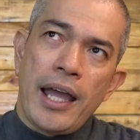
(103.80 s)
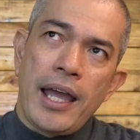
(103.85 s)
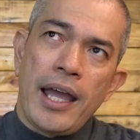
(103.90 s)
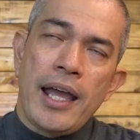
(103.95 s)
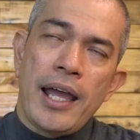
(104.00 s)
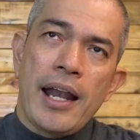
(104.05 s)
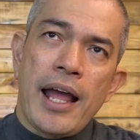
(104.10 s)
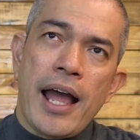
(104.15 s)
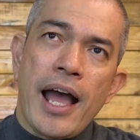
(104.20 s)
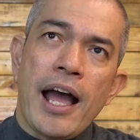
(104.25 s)

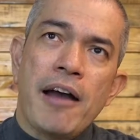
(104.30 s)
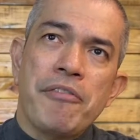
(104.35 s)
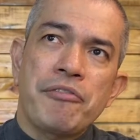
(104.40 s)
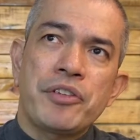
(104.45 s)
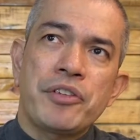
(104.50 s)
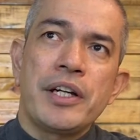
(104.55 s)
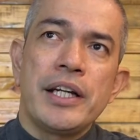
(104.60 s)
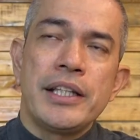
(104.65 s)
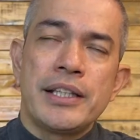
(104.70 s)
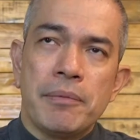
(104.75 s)
And
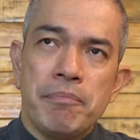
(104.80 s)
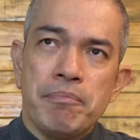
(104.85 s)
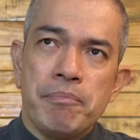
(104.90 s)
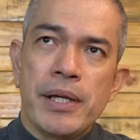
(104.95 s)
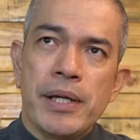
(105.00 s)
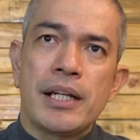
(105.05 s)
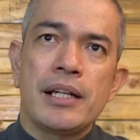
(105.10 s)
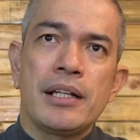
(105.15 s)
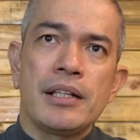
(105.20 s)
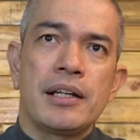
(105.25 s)
after, in the
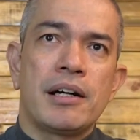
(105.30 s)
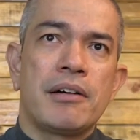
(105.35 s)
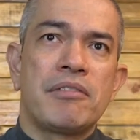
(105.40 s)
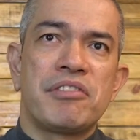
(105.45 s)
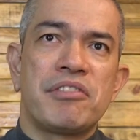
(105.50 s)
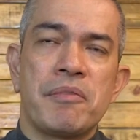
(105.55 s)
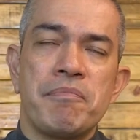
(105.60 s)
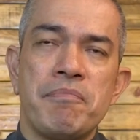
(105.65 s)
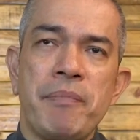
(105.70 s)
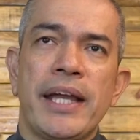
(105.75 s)
middle of
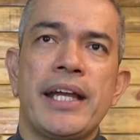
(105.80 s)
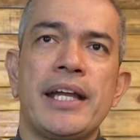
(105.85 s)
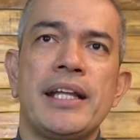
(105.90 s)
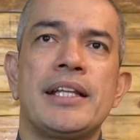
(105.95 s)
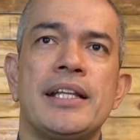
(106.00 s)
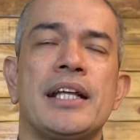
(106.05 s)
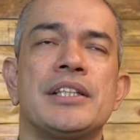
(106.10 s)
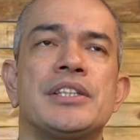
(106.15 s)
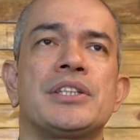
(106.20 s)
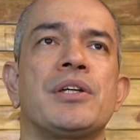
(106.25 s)

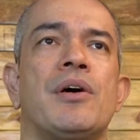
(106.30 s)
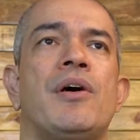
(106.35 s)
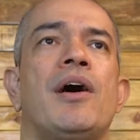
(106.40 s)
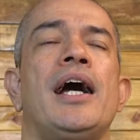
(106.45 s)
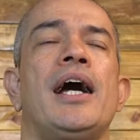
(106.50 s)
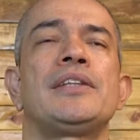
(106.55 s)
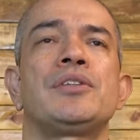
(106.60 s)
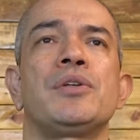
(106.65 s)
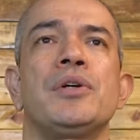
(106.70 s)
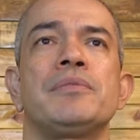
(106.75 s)
making that song,
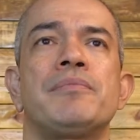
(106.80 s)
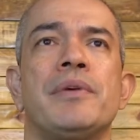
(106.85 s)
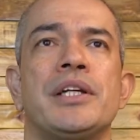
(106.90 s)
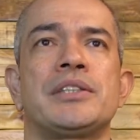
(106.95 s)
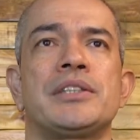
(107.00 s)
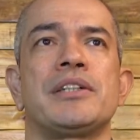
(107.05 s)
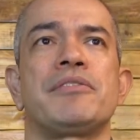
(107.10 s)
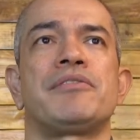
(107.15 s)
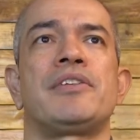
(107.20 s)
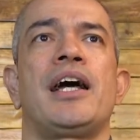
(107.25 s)
I told
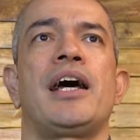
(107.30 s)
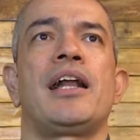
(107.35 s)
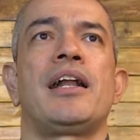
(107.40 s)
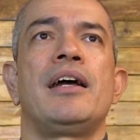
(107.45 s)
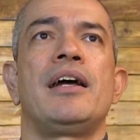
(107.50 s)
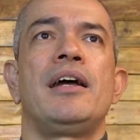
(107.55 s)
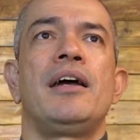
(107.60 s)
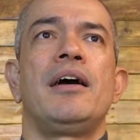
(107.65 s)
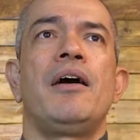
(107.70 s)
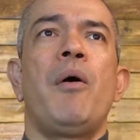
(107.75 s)
myself that,
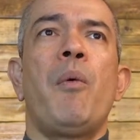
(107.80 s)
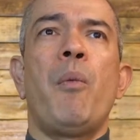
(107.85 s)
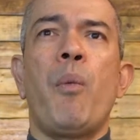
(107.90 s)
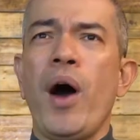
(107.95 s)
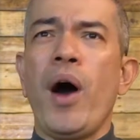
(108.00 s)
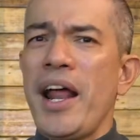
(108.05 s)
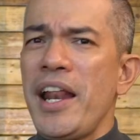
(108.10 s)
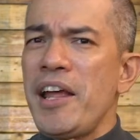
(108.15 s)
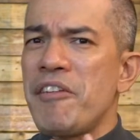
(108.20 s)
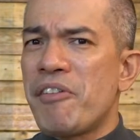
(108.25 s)

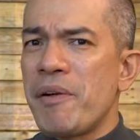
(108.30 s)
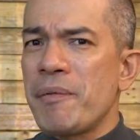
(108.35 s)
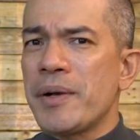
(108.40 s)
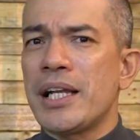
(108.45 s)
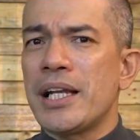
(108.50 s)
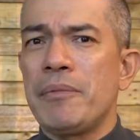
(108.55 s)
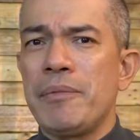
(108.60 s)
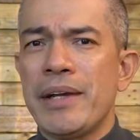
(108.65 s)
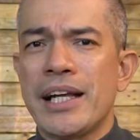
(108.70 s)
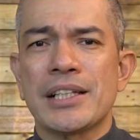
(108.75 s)
what if I'm
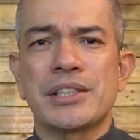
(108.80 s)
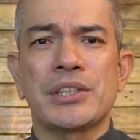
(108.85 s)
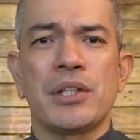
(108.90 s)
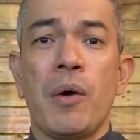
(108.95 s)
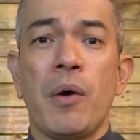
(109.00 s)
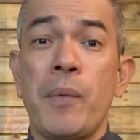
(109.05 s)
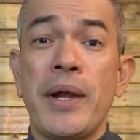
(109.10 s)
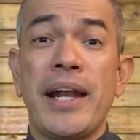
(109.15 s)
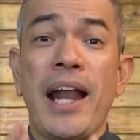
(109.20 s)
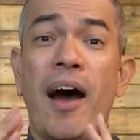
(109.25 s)
gonna make a
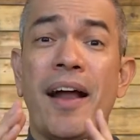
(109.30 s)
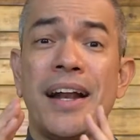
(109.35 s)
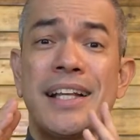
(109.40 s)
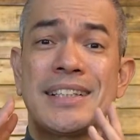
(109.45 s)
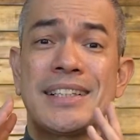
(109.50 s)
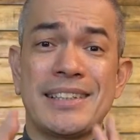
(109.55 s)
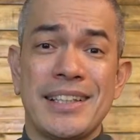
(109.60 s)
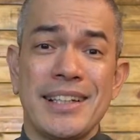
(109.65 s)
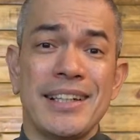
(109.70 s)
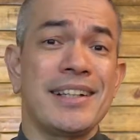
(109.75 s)
song without a
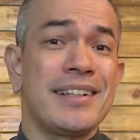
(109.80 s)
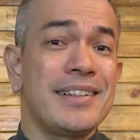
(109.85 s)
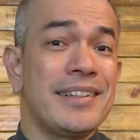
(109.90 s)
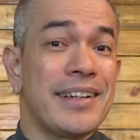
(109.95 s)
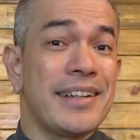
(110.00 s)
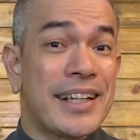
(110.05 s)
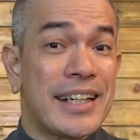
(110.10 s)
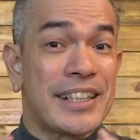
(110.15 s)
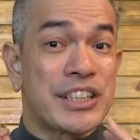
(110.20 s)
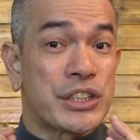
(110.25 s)

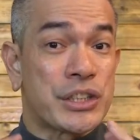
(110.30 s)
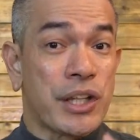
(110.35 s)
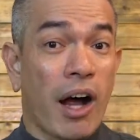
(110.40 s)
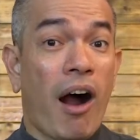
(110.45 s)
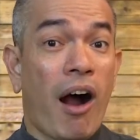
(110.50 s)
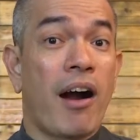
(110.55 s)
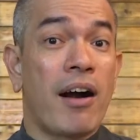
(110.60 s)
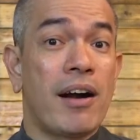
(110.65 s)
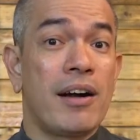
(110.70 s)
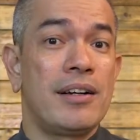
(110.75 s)
single
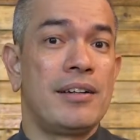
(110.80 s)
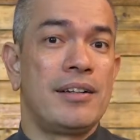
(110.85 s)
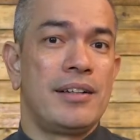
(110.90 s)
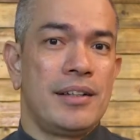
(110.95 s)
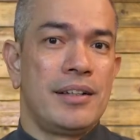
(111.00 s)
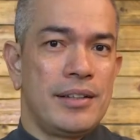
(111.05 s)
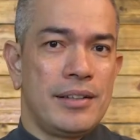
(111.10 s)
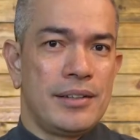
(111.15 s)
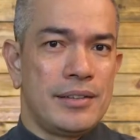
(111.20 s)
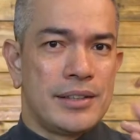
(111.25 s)
guitar
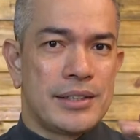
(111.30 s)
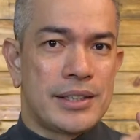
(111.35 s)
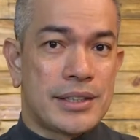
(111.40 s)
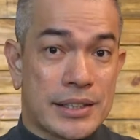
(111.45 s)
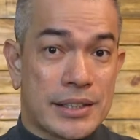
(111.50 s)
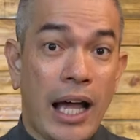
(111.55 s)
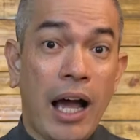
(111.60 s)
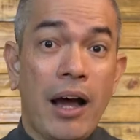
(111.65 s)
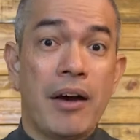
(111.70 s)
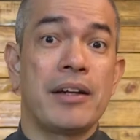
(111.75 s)

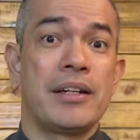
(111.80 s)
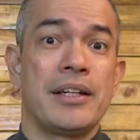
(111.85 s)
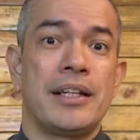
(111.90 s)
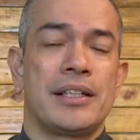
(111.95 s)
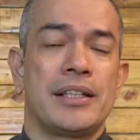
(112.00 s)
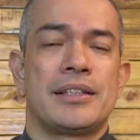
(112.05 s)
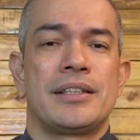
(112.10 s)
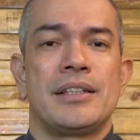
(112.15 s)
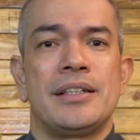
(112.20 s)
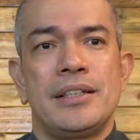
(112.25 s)
sound in
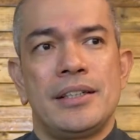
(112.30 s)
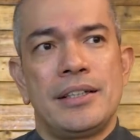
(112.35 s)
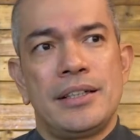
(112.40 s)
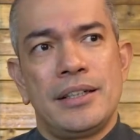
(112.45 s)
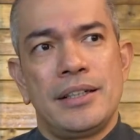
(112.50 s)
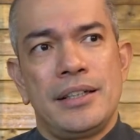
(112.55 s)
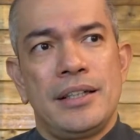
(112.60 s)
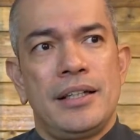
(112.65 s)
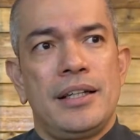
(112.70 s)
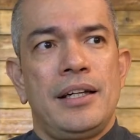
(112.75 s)
it?
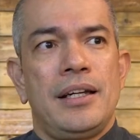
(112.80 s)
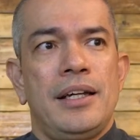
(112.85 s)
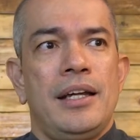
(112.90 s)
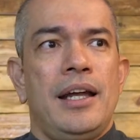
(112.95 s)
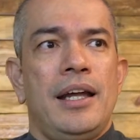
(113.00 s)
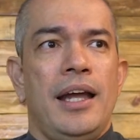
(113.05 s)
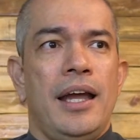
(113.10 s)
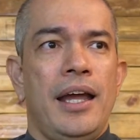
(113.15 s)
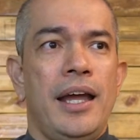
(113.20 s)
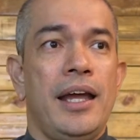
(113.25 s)

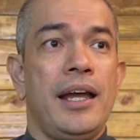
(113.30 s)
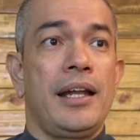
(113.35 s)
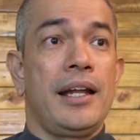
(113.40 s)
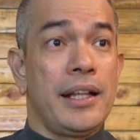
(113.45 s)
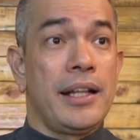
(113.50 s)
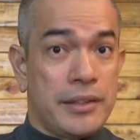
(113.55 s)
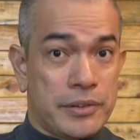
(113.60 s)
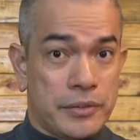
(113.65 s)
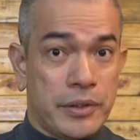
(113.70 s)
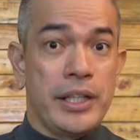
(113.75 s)
And
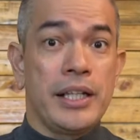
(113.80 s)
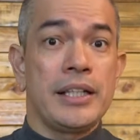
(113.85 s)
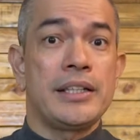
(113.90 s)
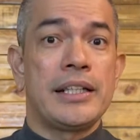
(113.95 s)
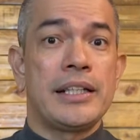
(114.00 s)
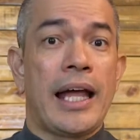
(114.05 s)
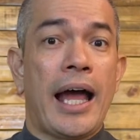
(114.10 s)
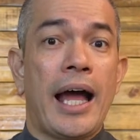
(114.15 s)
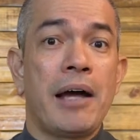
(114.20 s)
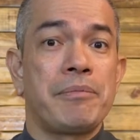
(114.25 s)
it really
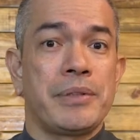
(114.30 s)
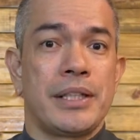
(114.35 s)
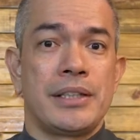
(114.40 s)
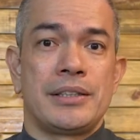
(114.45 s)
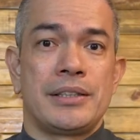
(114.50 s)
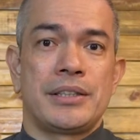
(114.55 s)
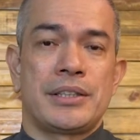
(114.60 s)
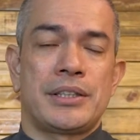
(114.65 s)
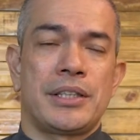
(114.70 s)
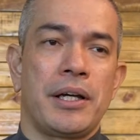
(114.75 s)
did
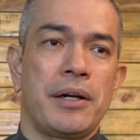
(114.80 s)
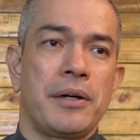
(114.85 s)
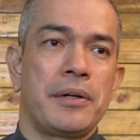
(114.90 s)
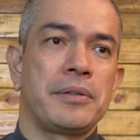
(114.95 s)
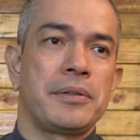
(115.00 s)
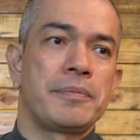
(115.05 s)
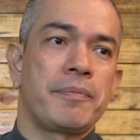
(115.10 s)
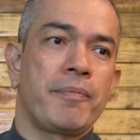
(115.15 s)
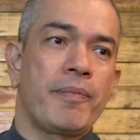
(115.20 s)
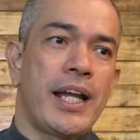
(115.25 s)
happen.
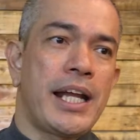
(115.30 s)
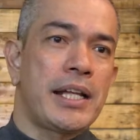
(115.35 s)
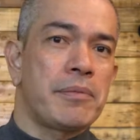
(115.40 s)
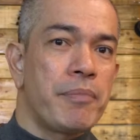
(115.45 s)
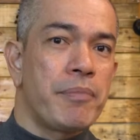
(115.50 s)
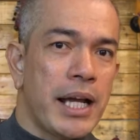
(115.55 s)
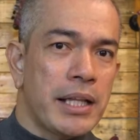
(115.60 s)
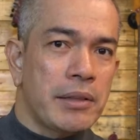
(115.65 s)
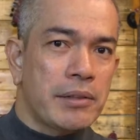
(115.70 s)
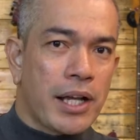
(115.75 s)
So it
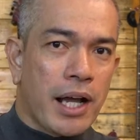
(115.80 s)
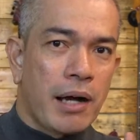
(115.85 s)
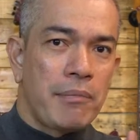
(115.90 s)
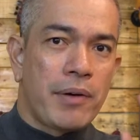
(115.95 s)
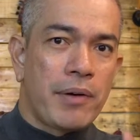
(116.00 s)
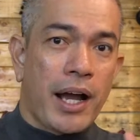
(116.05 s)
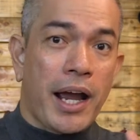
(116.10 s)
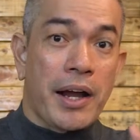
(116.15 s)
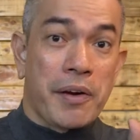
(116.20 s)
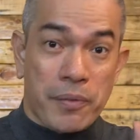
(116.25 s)
might
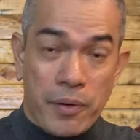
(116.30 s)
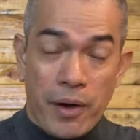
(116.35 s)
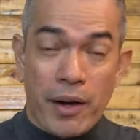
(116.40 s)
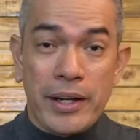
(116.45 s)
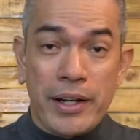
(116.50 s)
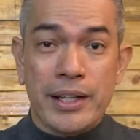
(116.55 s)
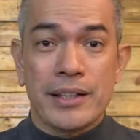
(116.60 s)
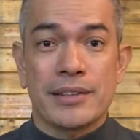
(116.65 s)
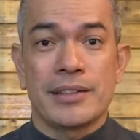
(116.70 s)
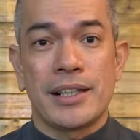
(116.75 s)
come
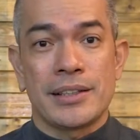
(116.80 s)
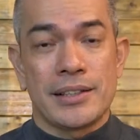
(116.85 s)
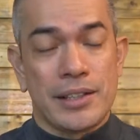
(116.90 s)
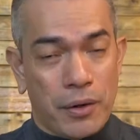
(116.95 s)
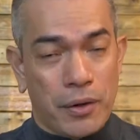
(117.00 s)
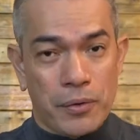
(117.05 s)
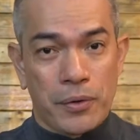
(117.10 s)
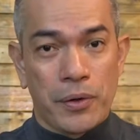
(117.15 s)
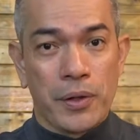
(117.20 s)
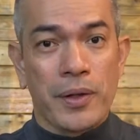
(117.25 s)
ironic that
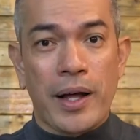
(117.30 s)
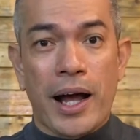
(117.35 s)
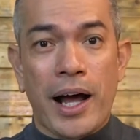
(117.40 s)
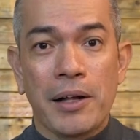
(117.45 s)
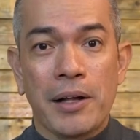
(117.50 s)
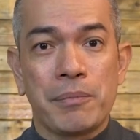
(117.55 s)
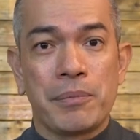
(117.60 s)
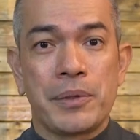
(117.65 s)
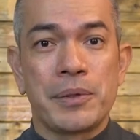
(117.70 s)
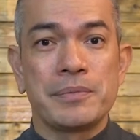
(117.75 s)
the whole
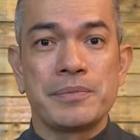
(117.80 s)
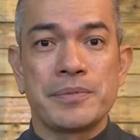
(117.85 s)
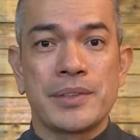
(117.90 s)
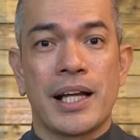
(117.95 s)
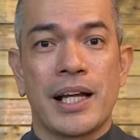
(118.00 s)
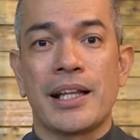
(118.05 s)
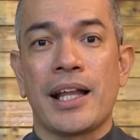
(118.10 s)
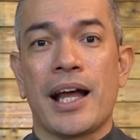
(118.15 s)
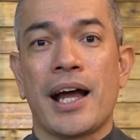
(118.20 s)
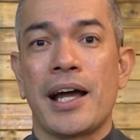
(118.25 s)
album
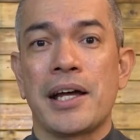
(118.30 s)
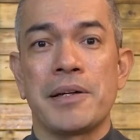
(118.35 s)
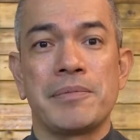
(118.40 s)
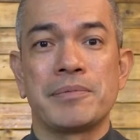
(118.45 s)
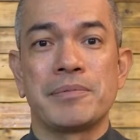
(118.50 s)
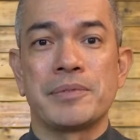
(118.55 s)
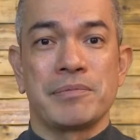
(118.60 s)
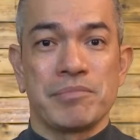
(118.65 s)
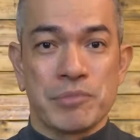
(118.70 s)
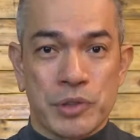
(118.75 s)
that
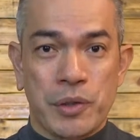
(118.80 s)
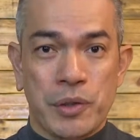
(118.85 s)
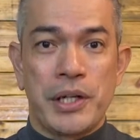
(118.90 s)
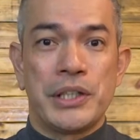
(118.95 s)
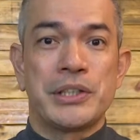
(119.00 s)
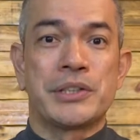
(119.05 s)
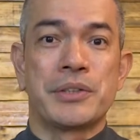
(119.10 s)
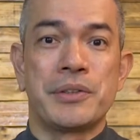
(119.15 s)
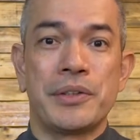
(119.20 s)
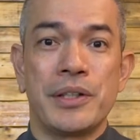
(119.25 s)
I'm going to